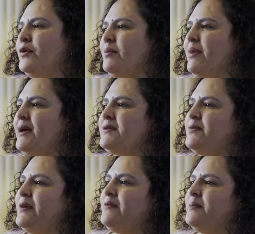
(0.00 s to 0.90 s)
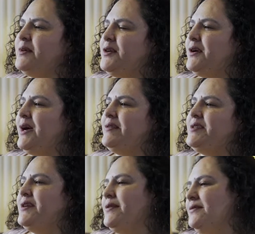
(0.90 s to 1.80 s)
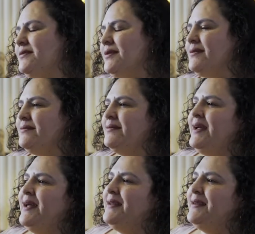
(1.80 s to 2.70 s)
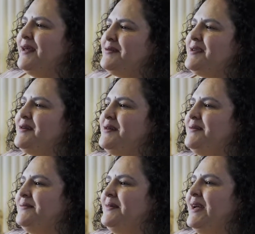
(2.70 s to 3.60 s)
3 blocks away from the Cook County Jail, so that'll tell you.